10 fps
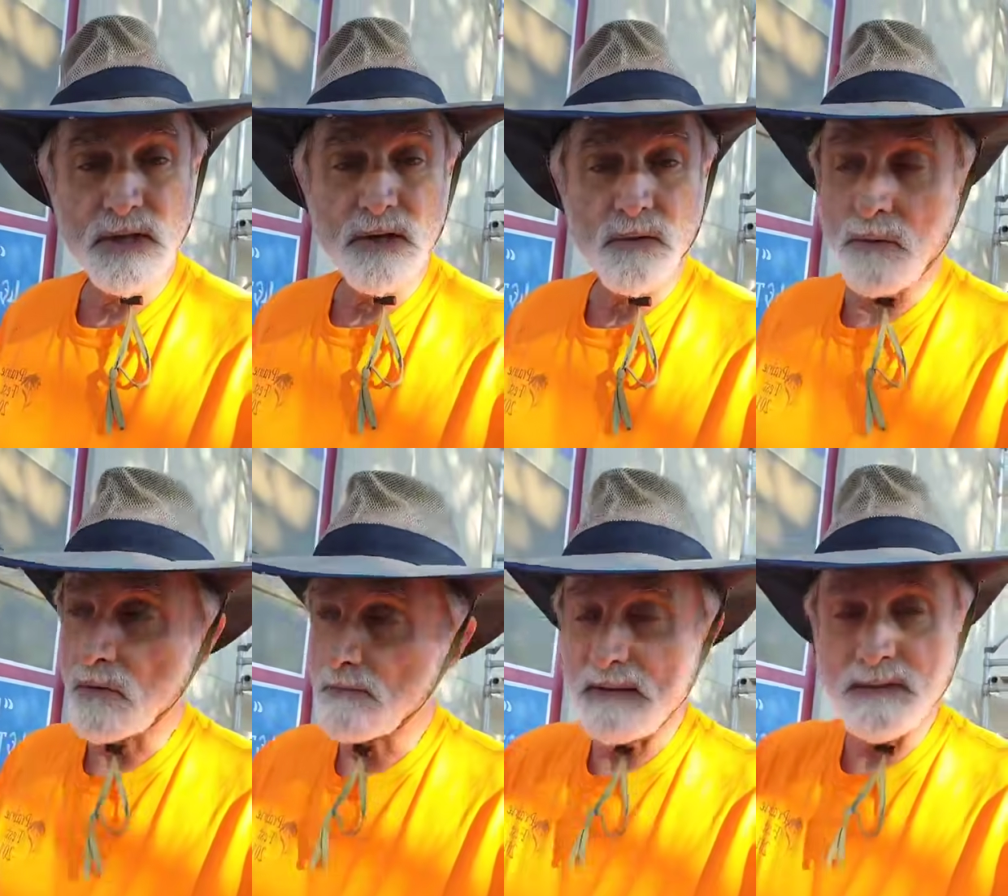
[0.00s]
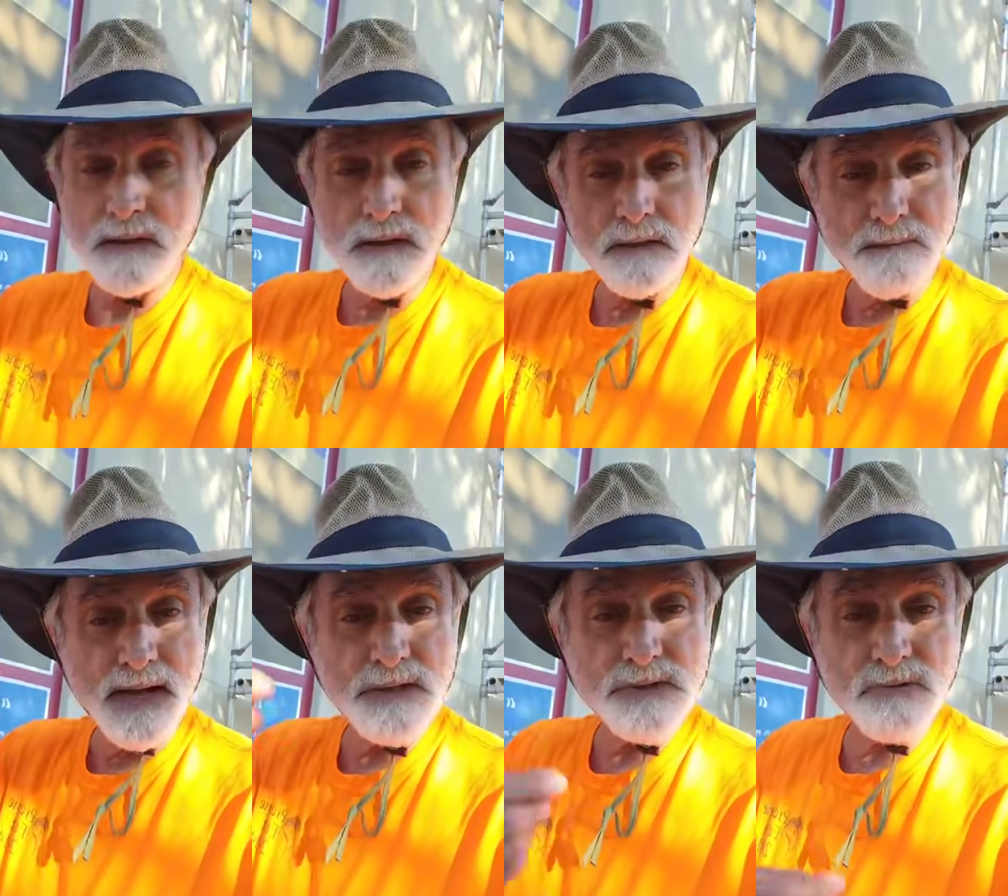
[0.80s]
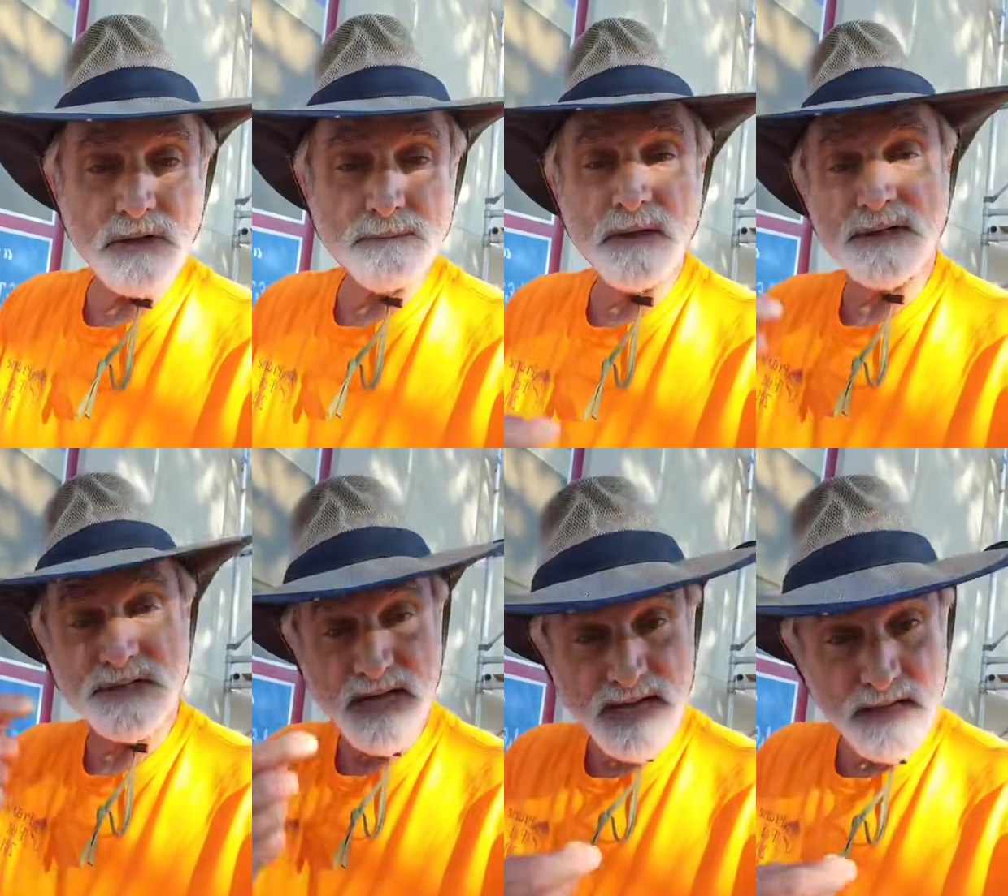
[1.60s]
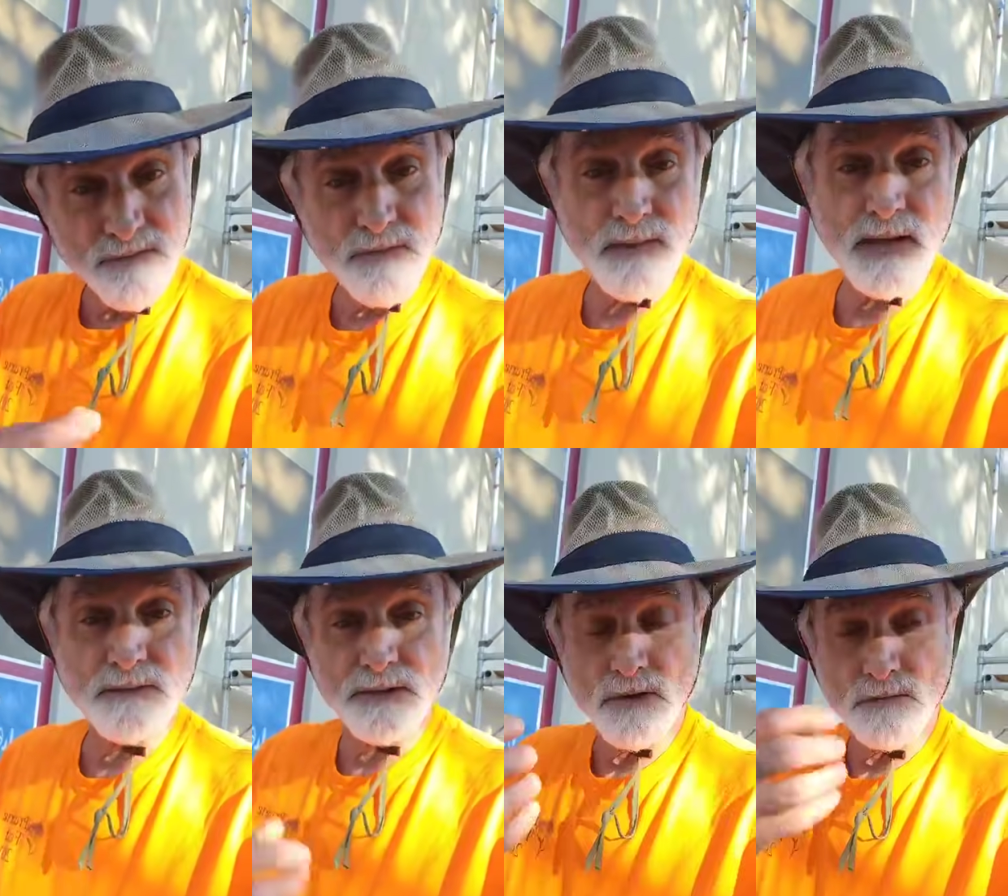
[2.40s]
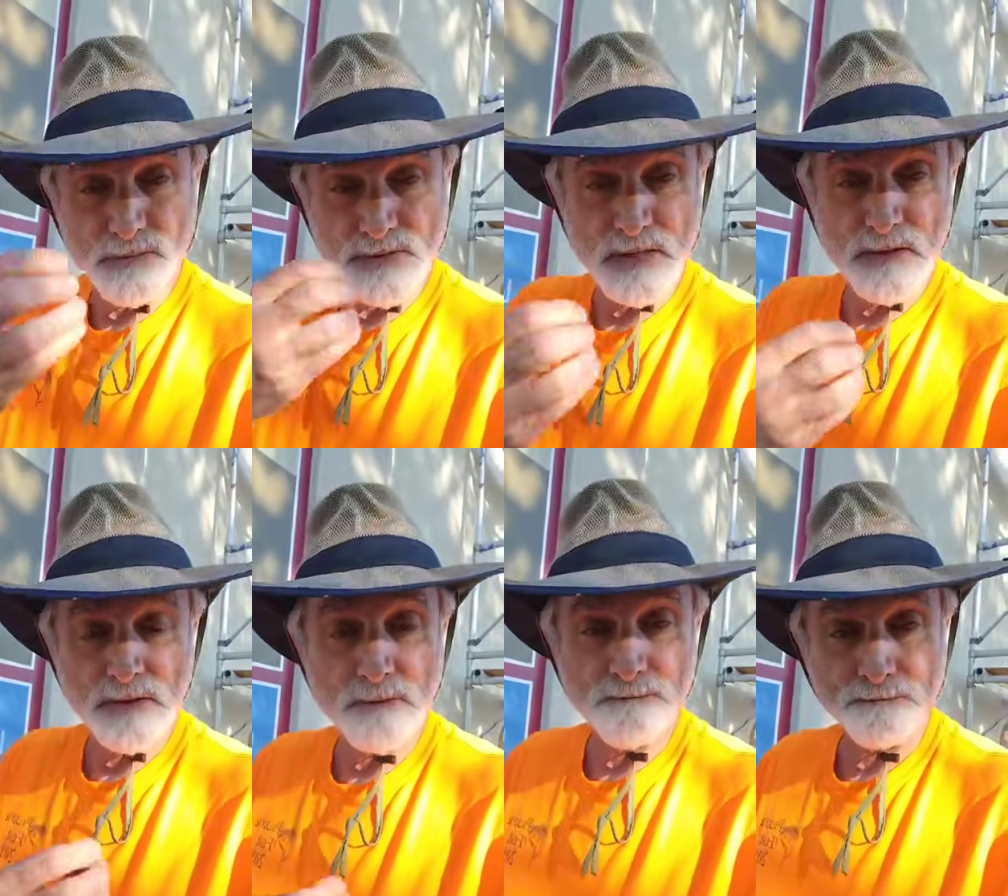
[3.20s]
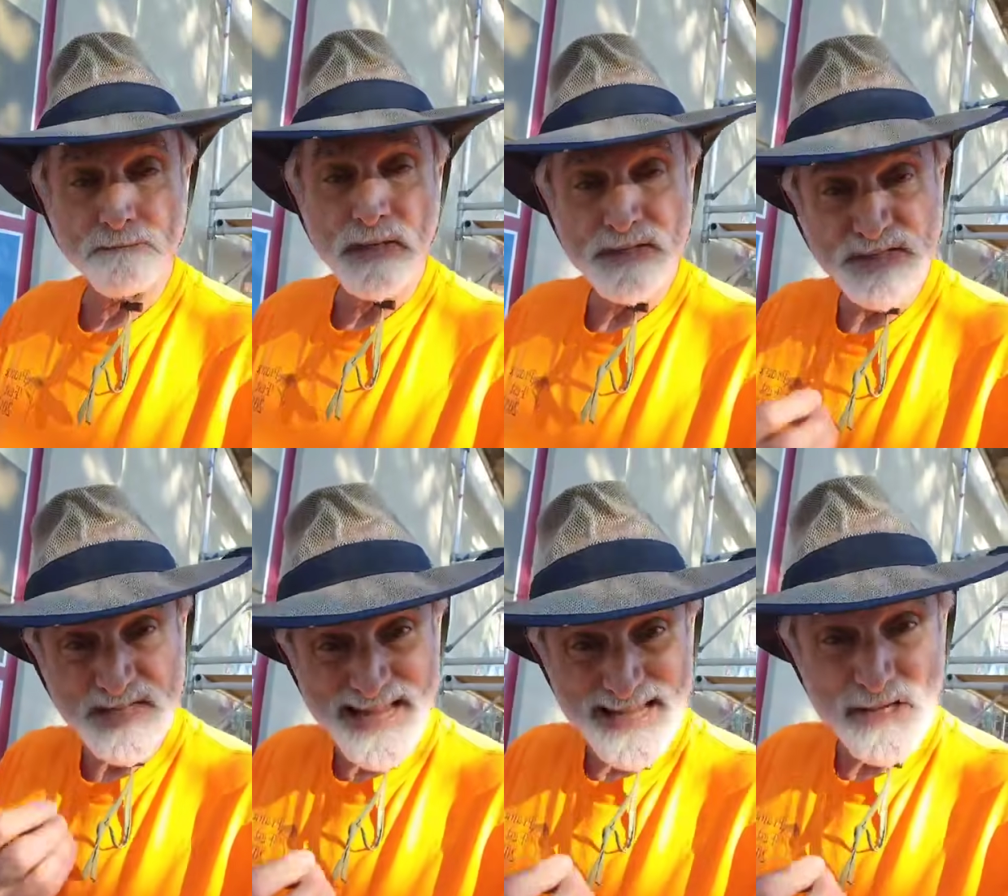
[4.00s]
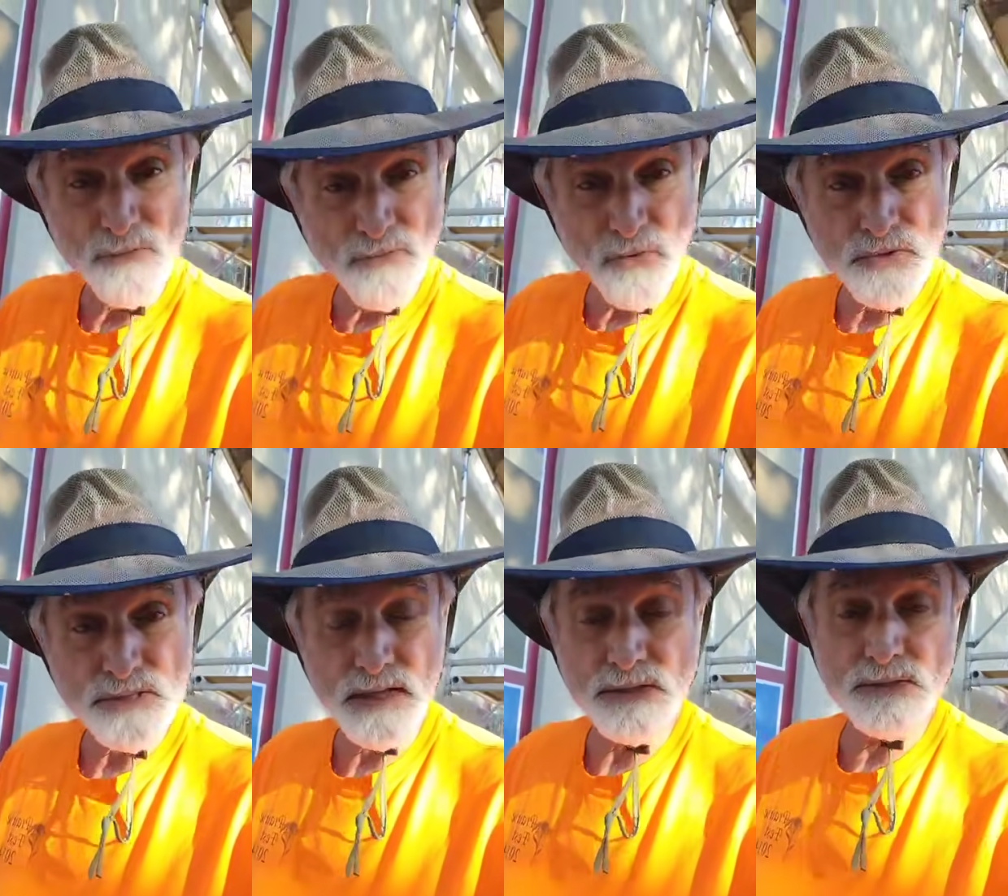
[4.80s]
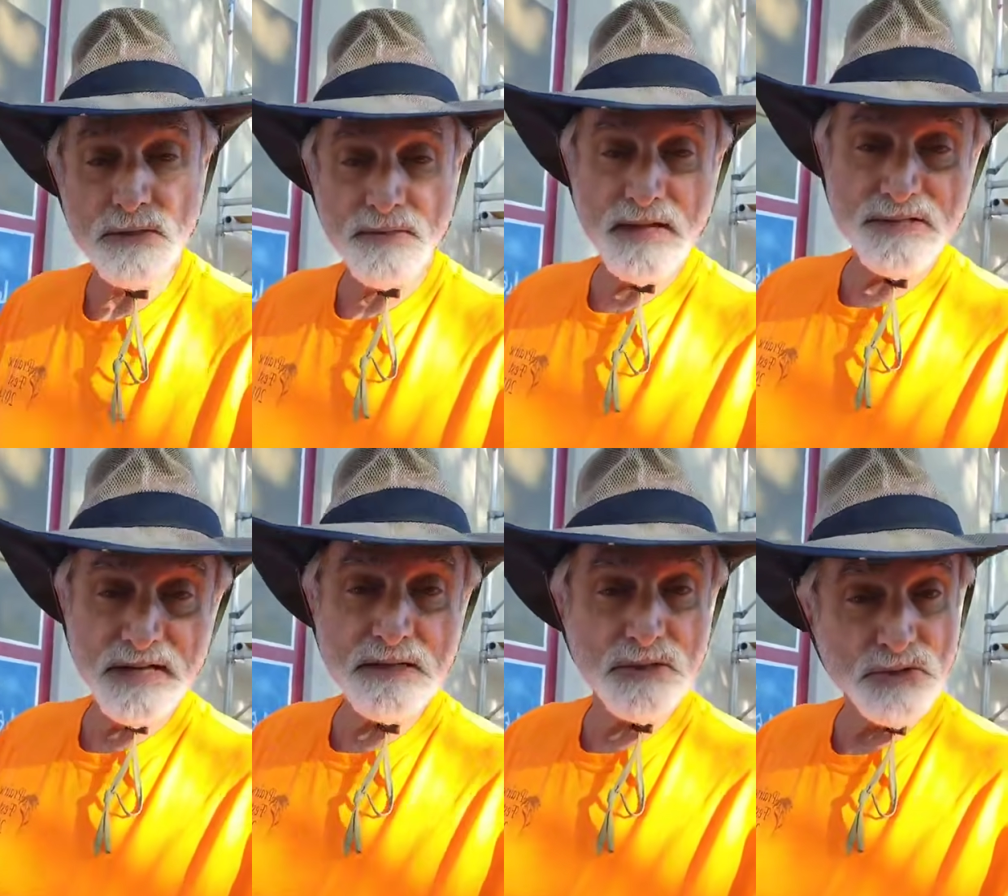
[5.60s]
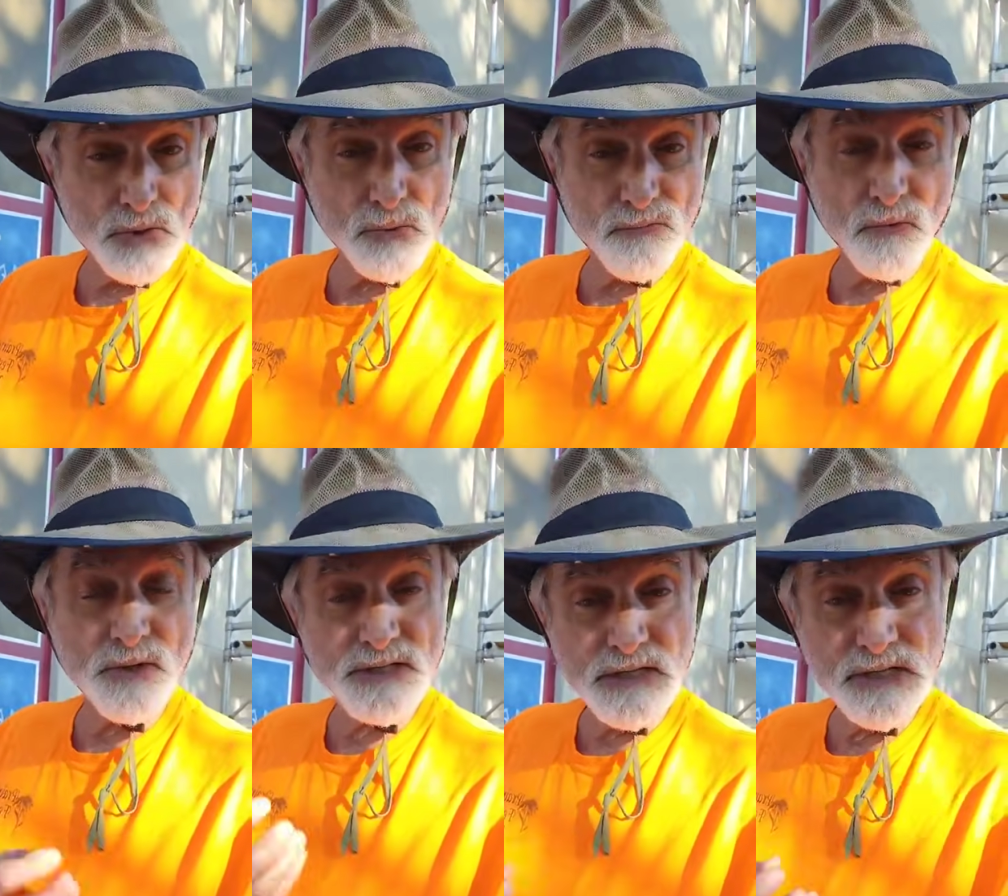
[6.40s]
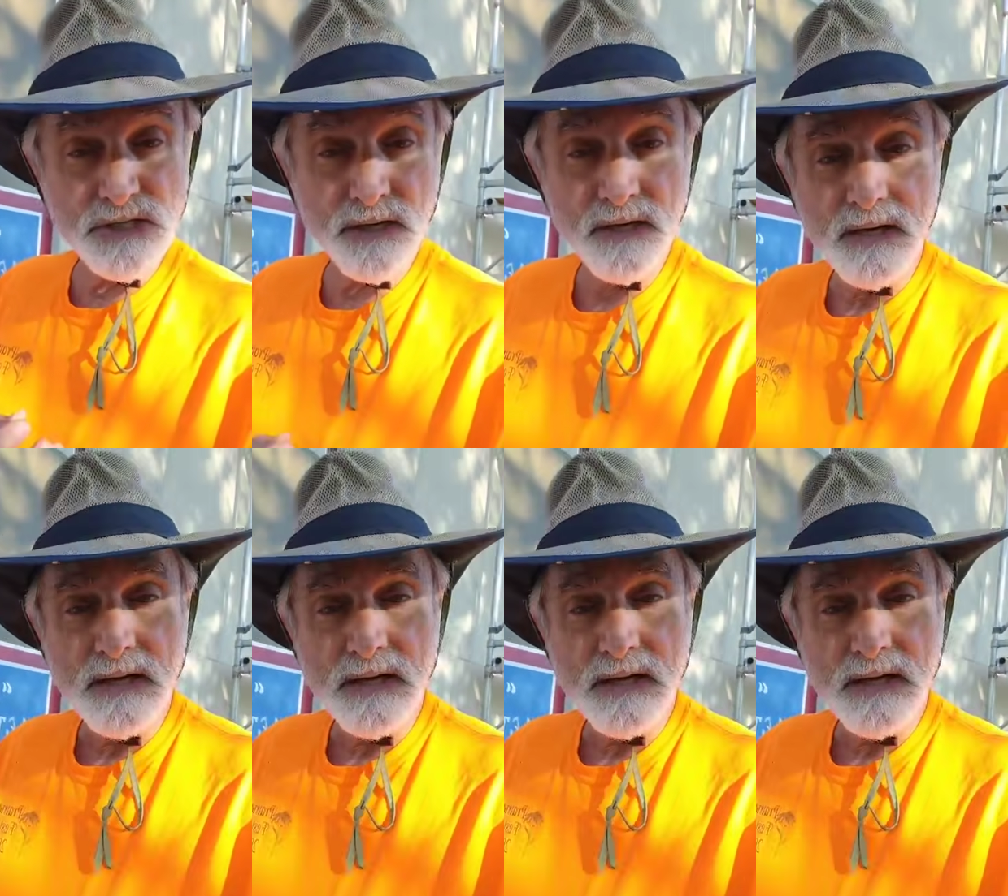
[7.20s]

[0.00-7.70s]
or maybe a manuscript, a saying from that, a particular saying or verse that saint is known for, a teaching.